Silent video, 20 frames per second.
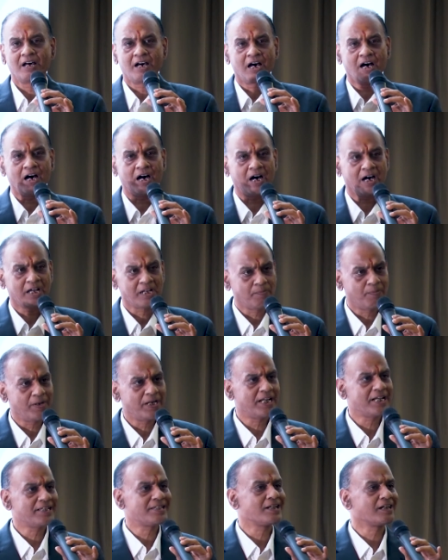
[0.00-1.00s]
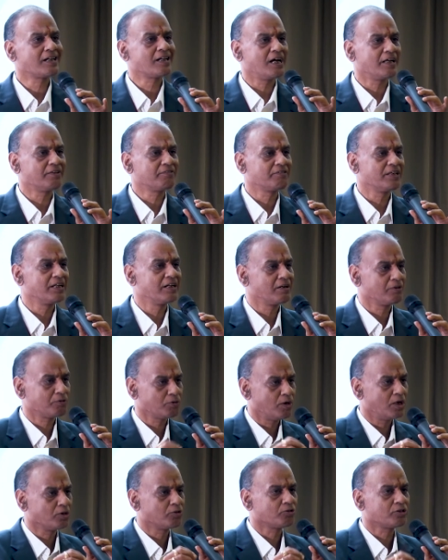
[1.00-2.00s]
uh, repetition class in
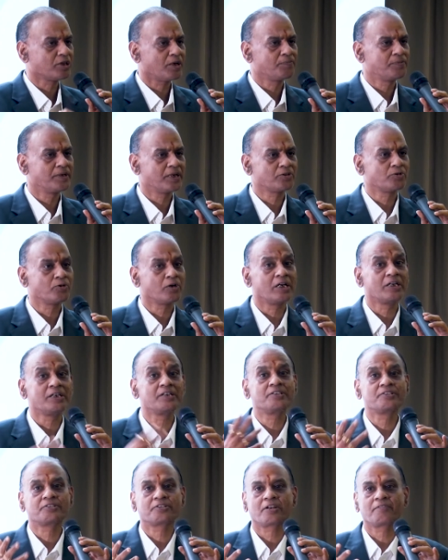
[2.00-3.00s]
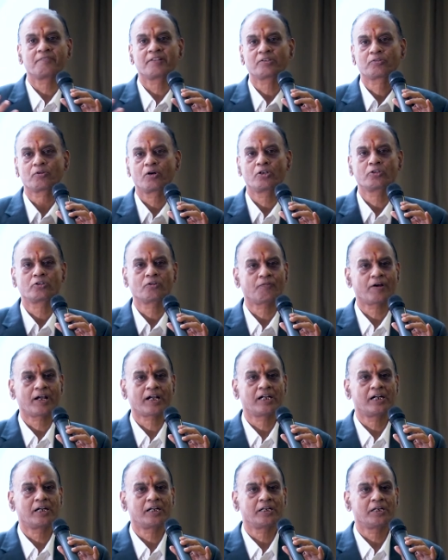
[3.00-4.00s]
so and so subjects, you can register with so and so
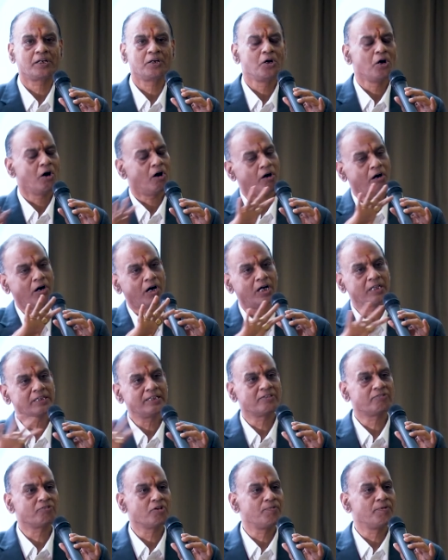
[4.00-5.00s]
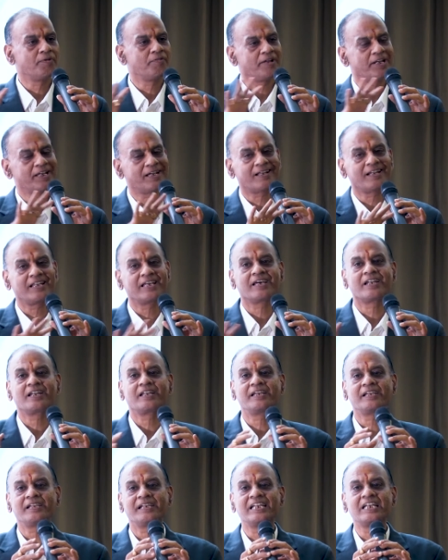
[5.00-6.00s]
faculty. All this will be very
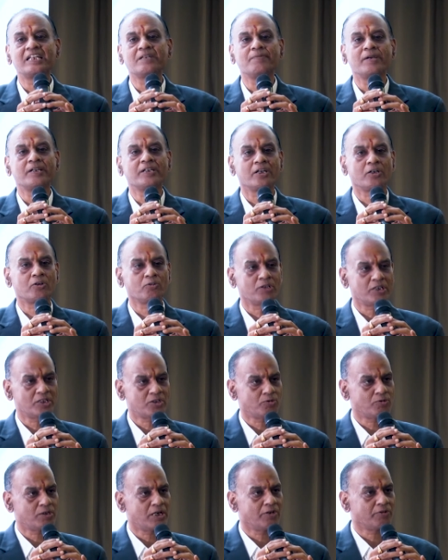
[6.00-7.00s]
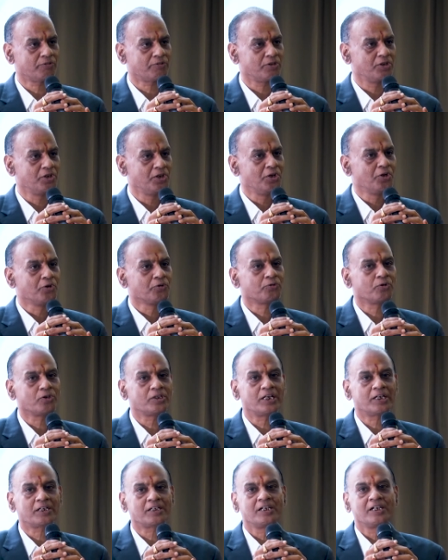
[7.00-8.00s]
clearly intimated to the students so
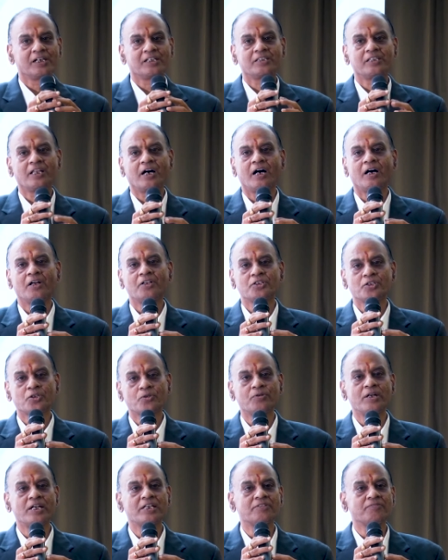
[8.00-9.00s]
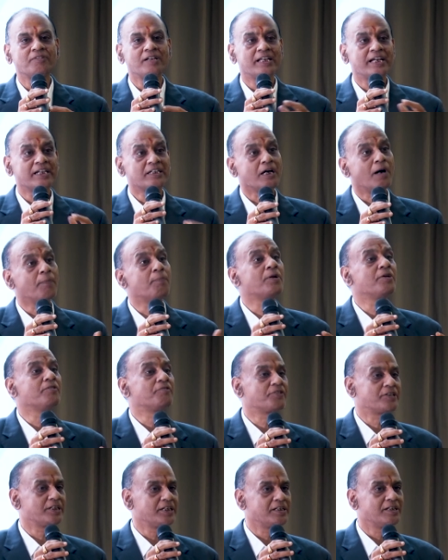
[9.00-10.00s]
that the students will get
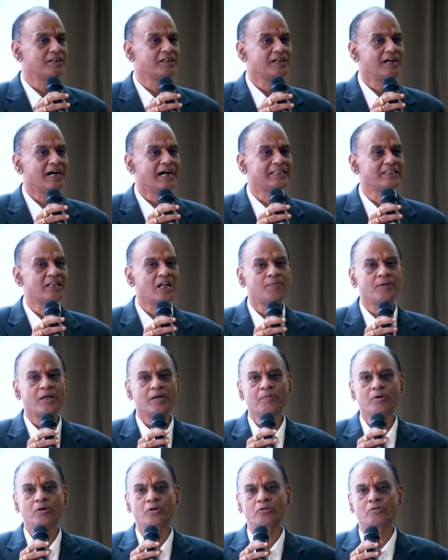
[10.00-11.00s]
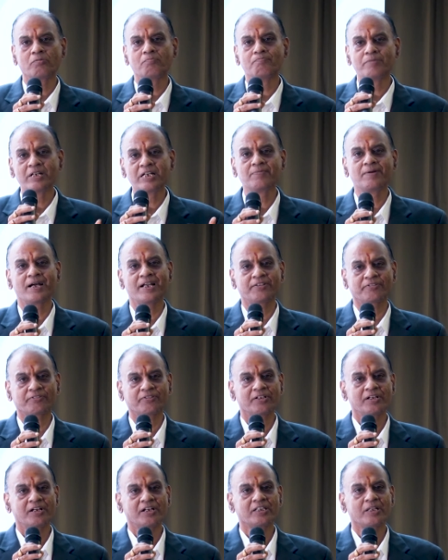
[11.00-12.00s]
uplifted and they will be able to minimize
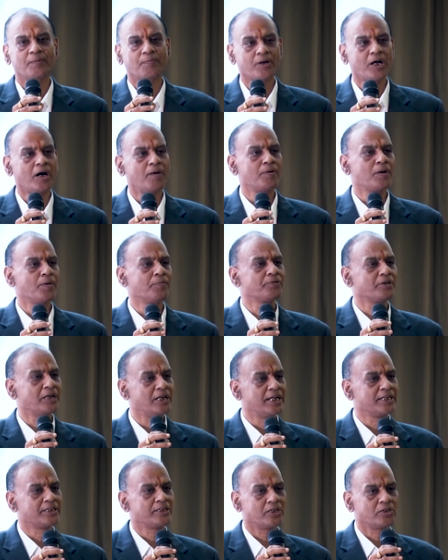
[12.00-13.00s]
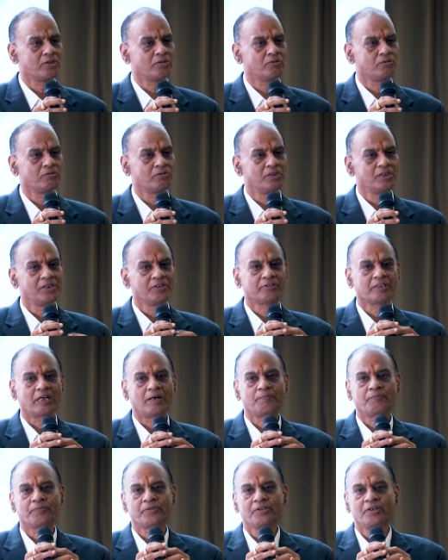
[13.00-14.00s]
the problems related to
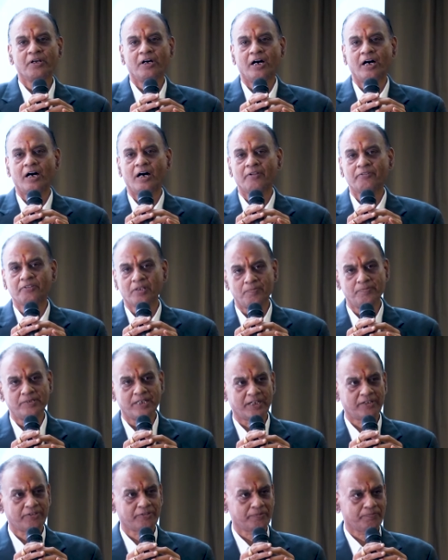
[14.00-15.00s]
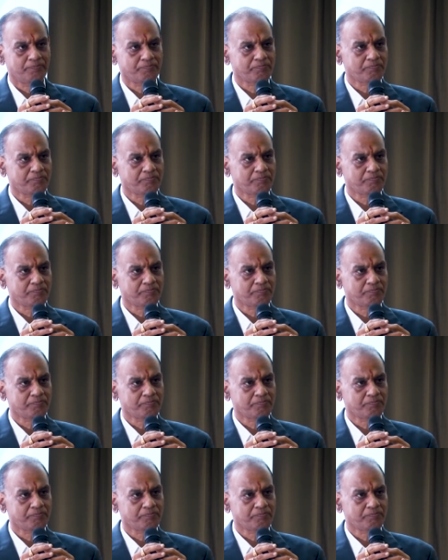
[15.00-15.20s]
some uh, subjects.